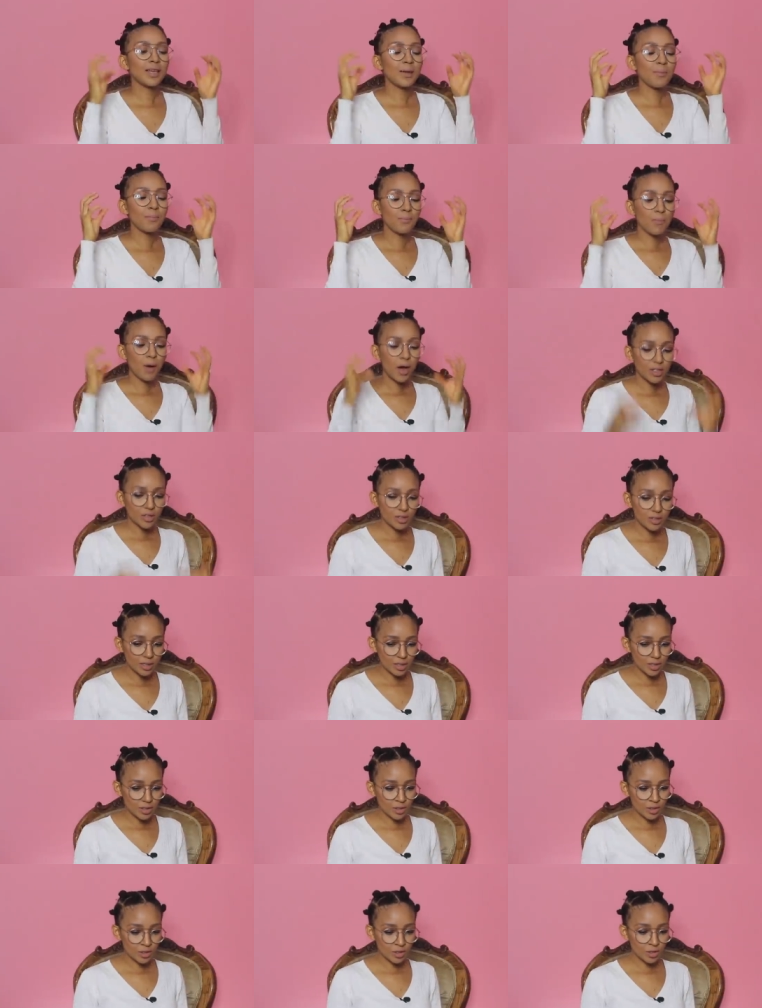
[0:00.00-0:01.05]
The imposter
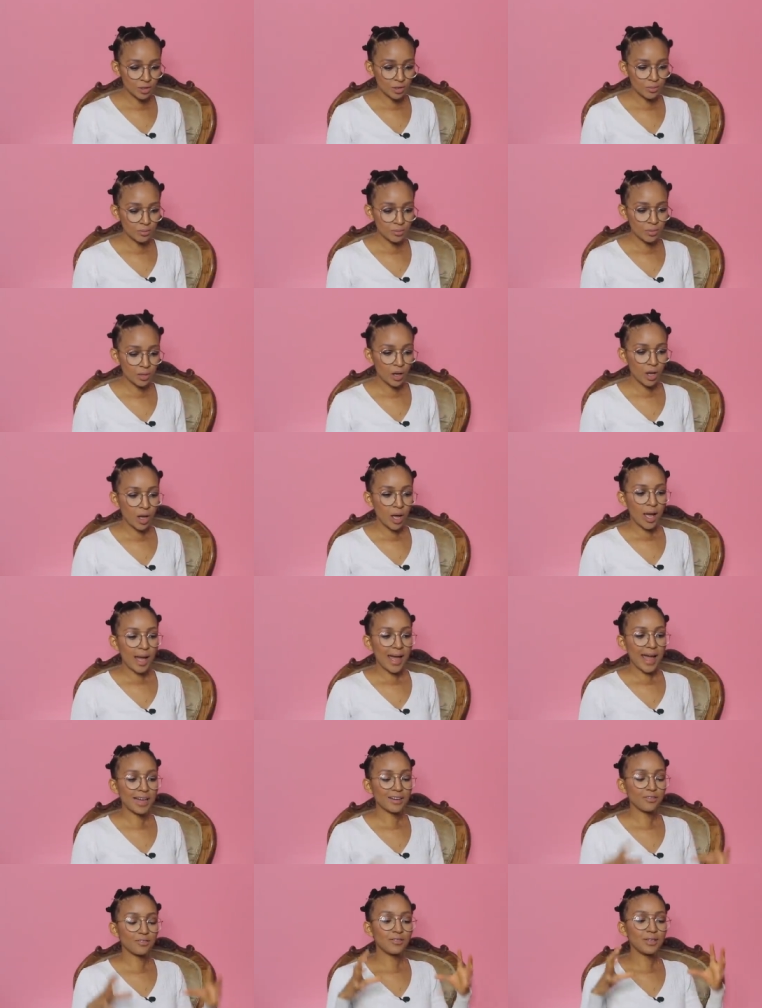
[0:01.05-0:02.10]
syndrome
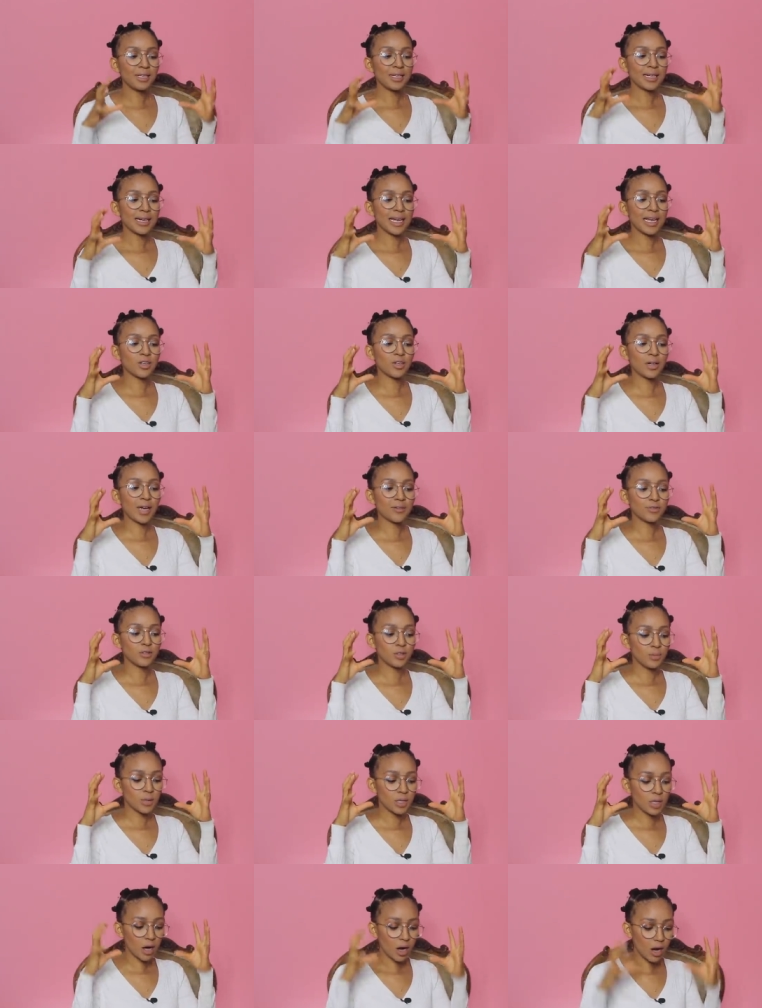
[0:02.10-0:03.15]
and feeling like you have
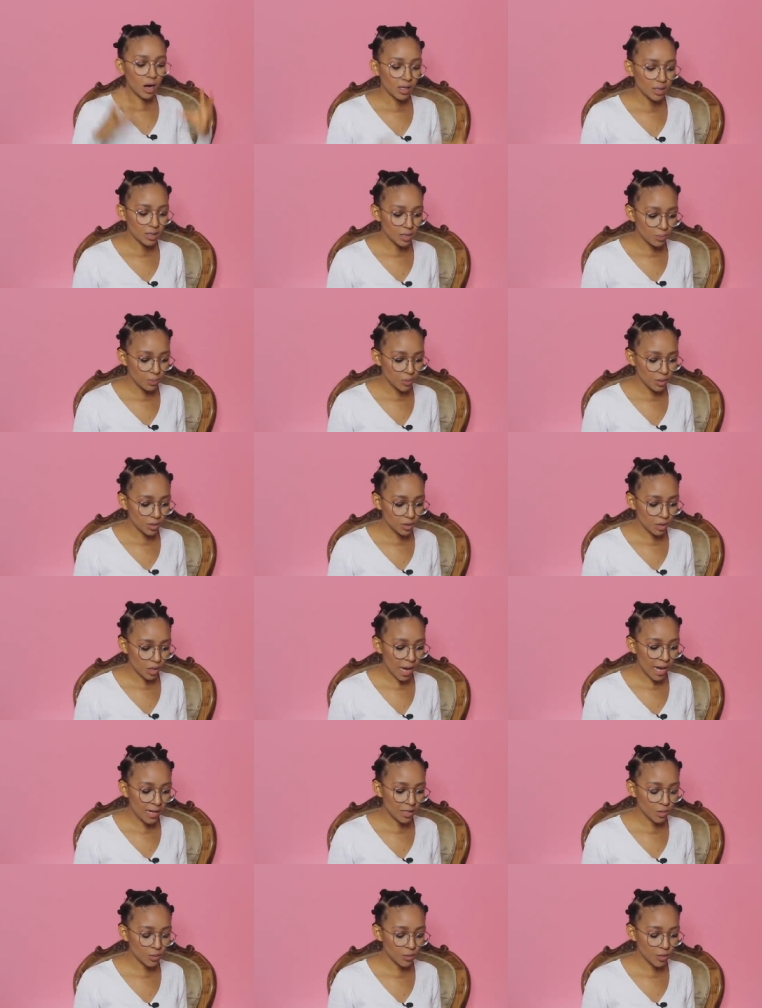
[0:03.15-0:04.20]
to be the hardest
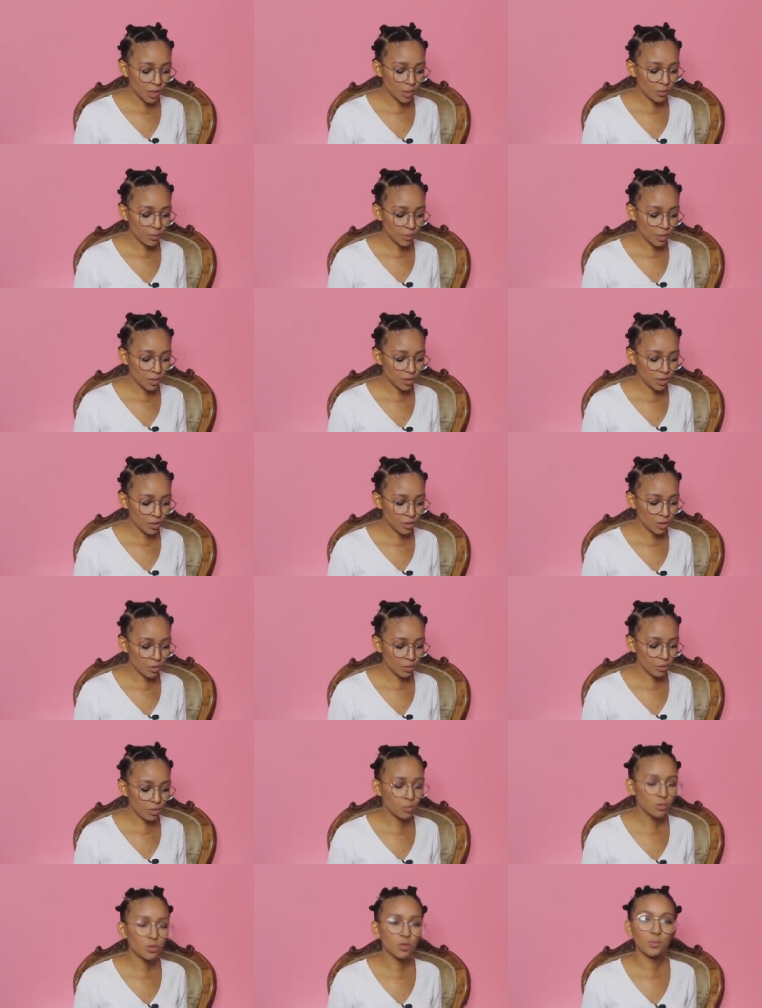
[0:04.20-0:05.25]
hardest working person in the
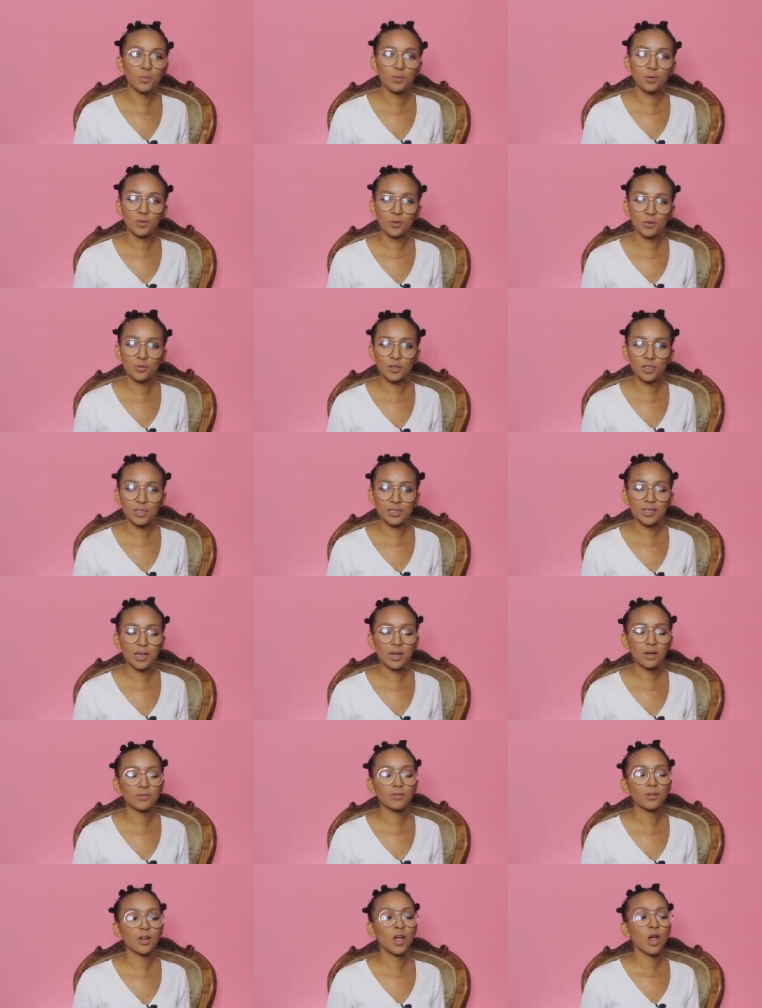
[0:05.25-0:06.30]
room to prove
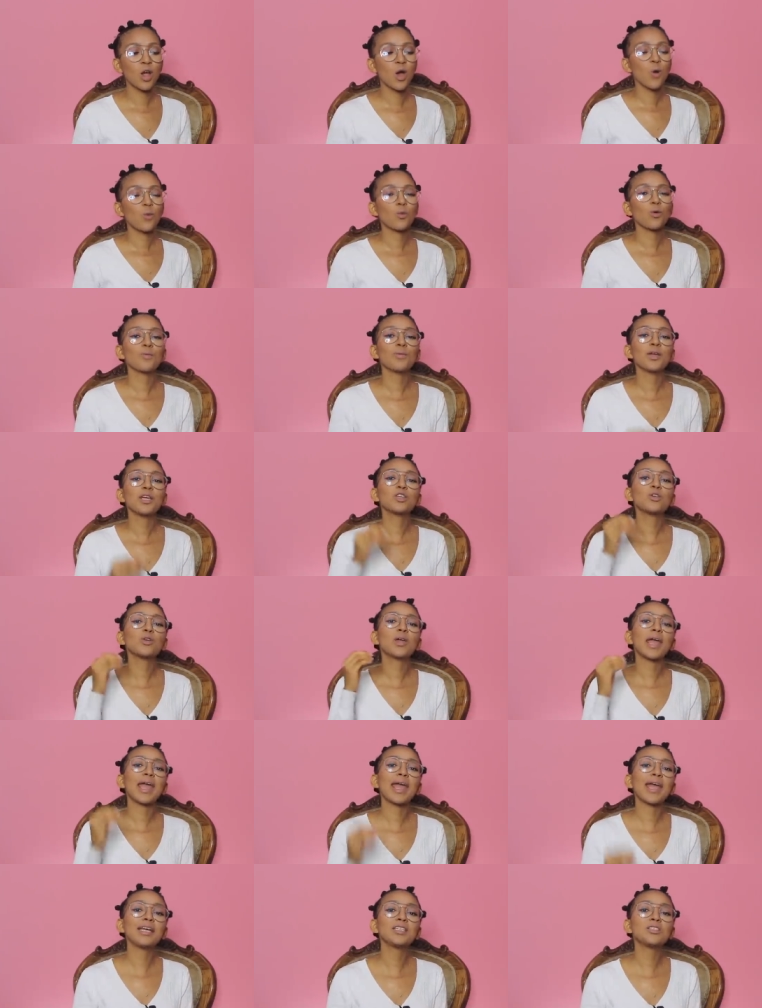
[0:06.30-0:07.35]
yourself will make you
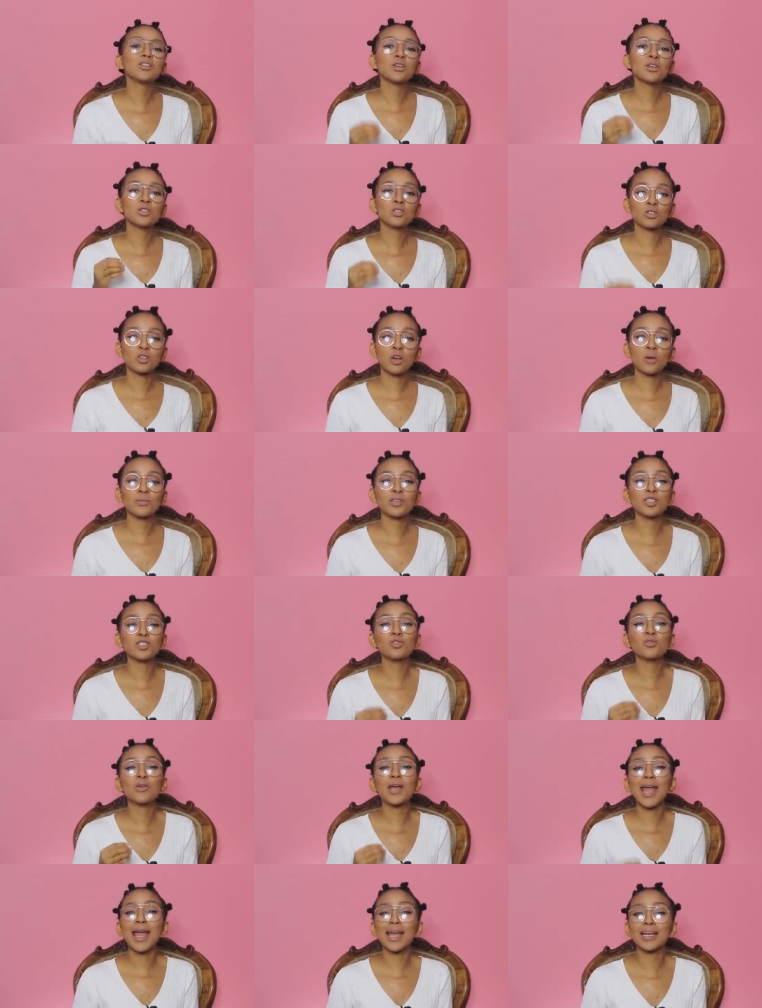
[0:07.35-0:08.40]
hate a job that
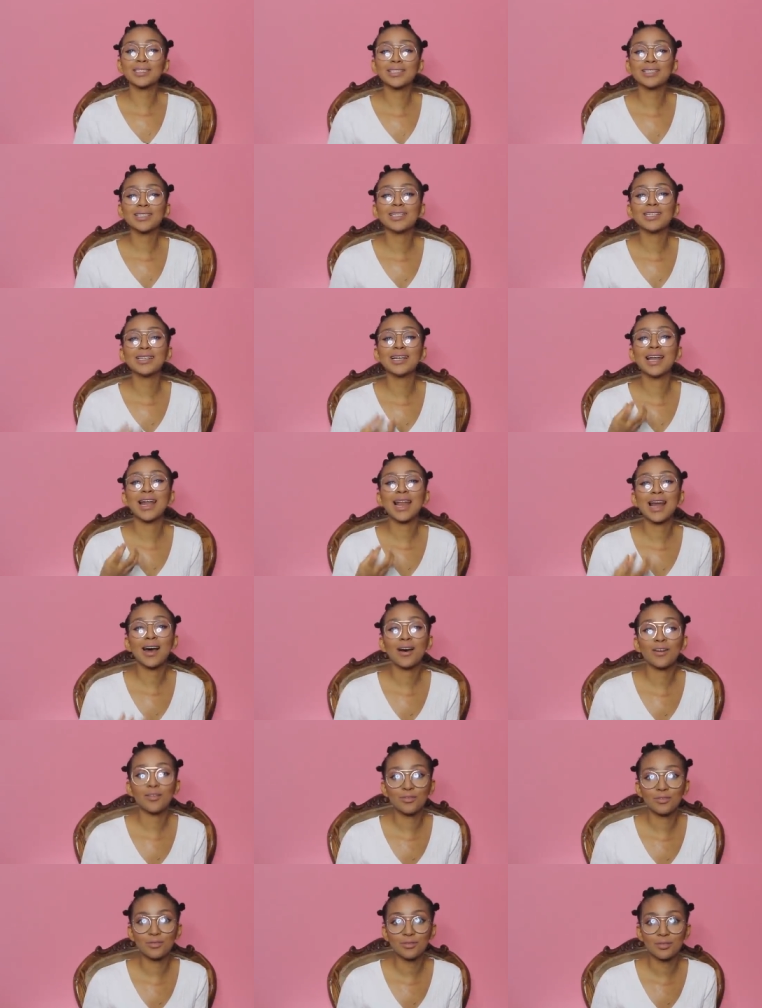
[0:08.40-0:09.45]
you actually
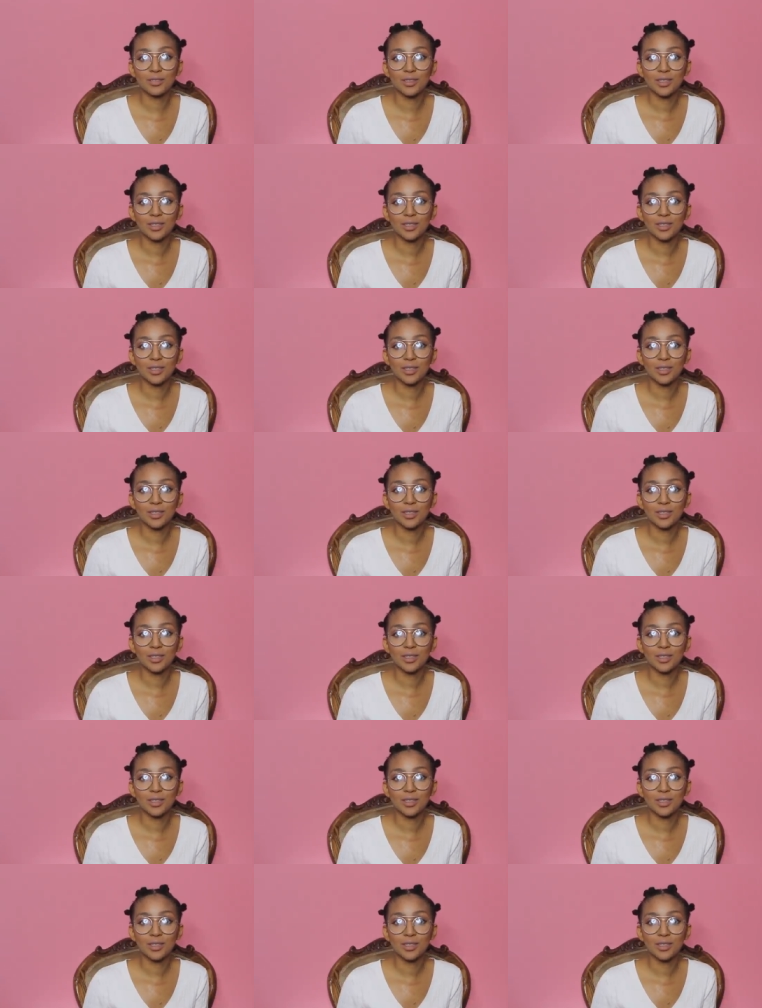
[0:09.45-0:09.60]
love.